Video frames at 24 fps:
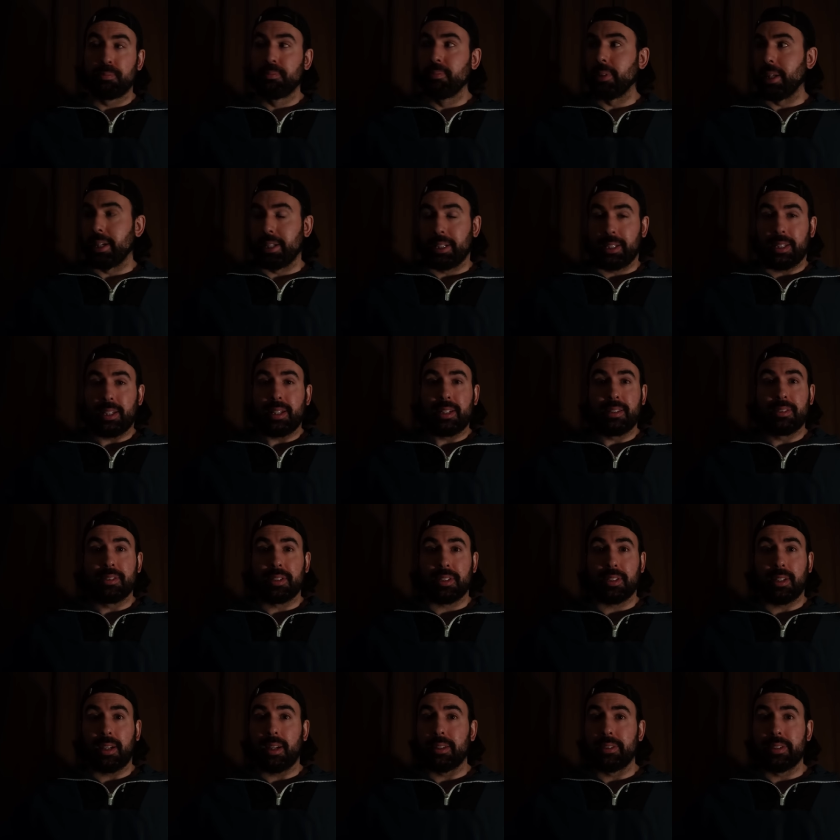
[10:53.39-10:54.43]
like
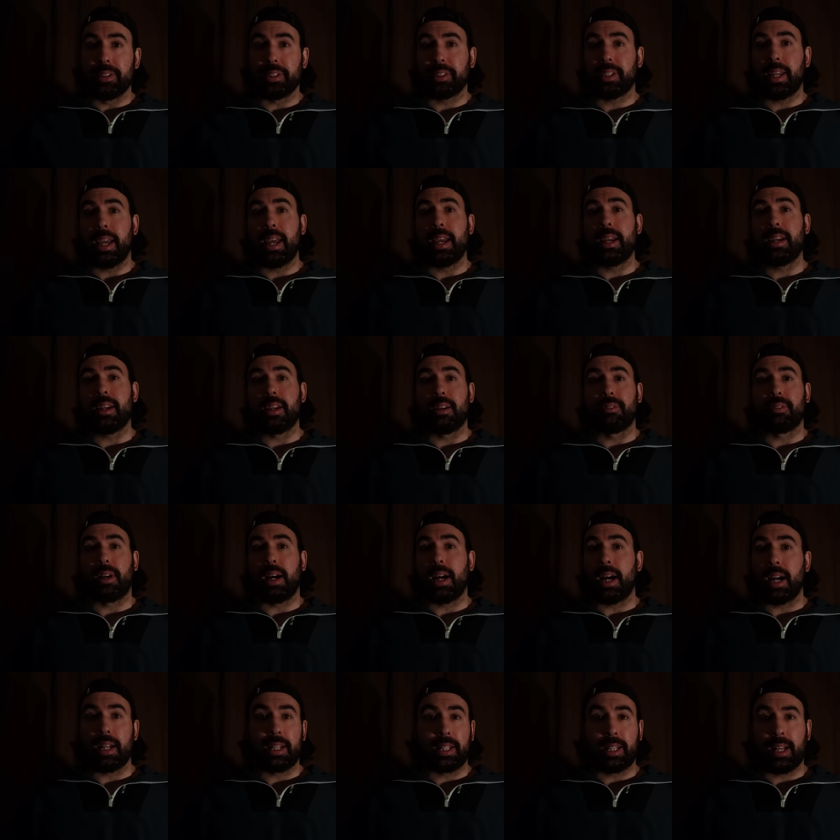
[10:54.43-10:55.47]
inside this cave
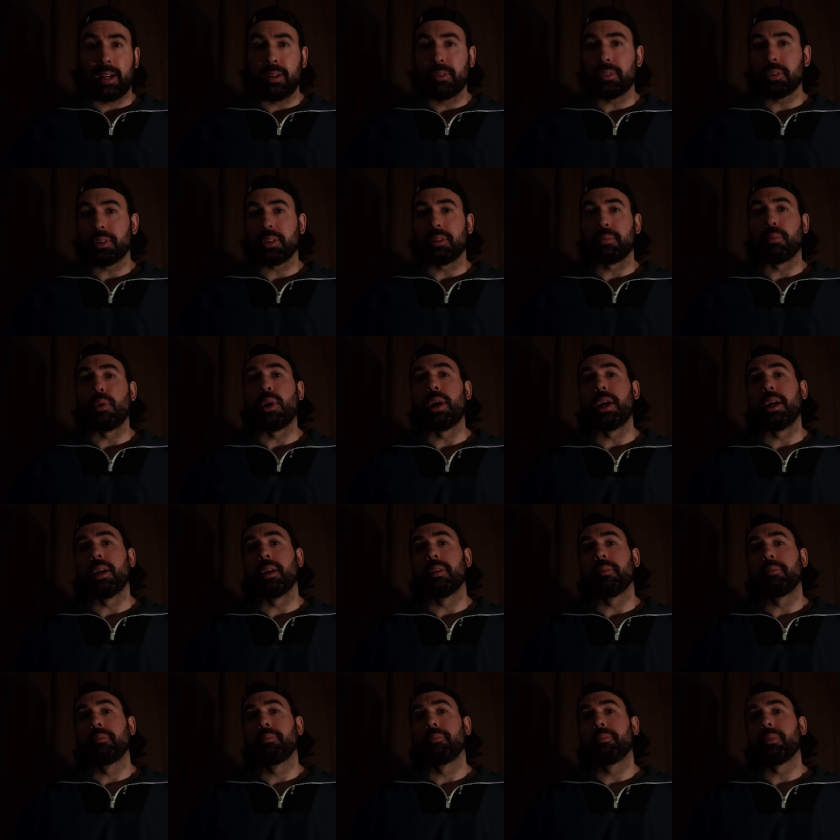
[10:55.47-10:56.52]
hiding out somewhere